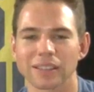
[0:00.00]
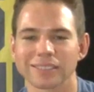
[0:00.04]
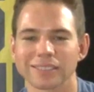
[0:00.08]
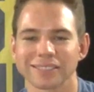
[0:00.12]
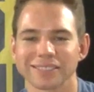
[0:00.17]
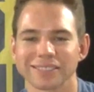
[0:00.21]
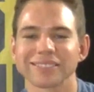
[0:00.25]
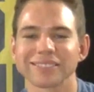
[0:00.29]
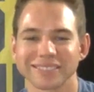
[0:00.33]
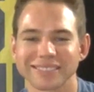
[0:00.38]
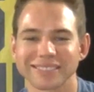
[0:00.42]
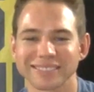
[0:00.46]

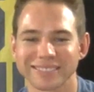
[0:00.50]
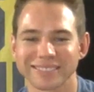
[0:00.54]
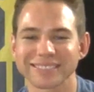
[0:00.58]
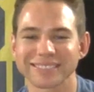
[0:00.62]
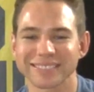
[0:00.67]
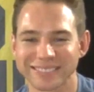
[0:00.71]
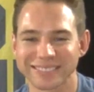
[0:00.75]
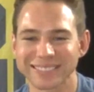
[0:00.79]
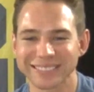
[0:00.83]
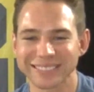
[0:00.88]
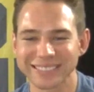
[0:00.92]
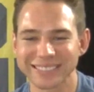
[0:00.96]

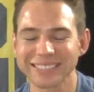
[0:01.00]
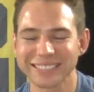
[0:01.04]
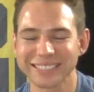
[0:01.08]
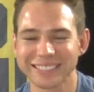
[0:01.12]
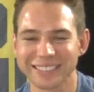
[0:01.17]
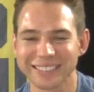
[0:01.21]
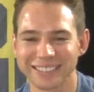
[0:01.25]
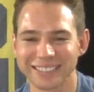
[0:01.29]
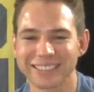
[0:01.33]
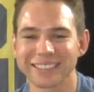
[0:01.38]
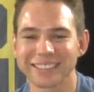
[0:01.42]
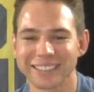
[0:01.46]

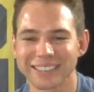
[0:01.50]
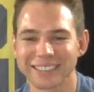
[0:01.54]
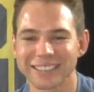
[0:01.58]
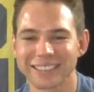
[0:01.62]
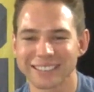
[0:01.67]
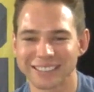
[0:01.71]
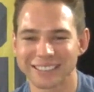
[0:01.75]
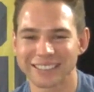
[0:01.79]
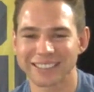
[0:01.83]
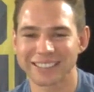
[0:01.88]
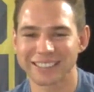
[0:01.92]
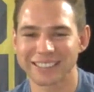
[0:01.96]

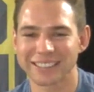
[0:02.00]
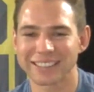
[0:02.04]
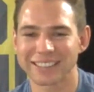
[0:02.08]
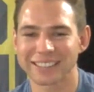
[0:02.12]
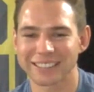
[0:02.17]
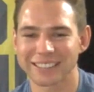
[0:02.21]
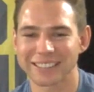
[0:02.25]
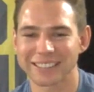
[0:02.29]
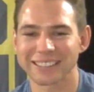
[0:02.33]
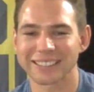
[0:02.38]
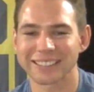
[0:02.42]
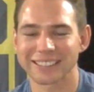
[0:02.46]

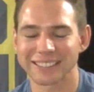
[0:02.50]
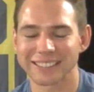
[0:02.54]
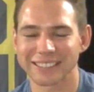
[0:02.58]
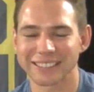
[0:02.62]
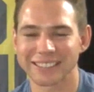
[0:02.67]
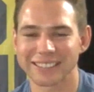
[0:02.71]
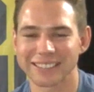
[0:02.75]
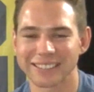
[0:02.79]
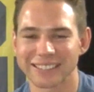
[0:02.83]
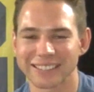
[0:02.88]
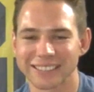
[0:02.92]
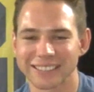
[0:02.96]

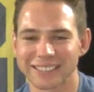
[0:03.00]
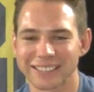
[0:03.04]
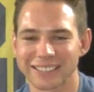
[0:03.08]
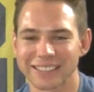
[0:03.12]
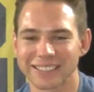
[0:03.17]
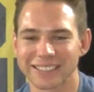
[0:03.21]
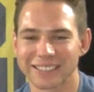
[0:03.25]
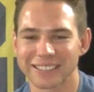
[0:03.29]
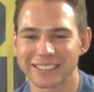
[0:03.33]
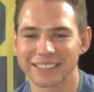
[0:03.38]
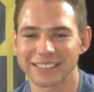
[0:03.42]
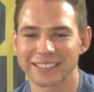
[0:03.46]

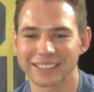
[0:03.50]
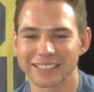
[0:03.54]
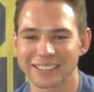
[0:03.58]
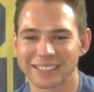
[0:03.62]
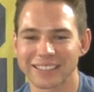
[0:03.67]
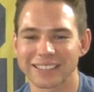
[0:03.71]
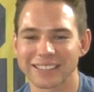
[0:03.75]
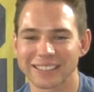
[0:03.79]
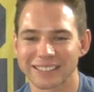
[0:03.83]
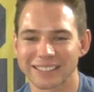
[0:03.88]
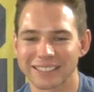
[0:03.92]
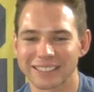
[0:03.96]

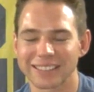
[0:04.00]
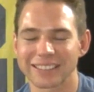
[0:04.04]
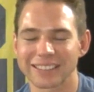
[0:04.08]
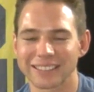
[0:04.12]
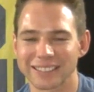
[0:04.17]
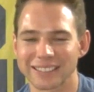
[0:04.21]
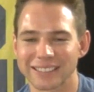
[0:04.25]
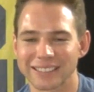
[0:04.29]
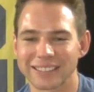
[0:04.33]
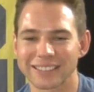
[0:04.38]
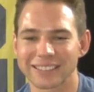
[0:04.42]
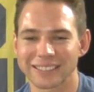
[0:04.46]

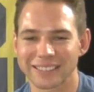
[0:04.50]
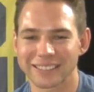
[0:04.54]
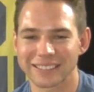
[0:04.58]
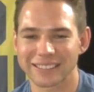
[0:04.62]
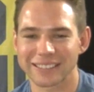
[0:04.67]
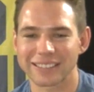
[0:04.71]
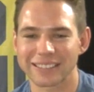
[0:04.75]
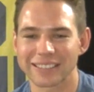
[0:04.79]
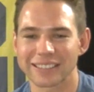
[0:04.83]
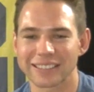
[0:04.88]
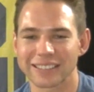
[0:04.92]
The person shown says nothing.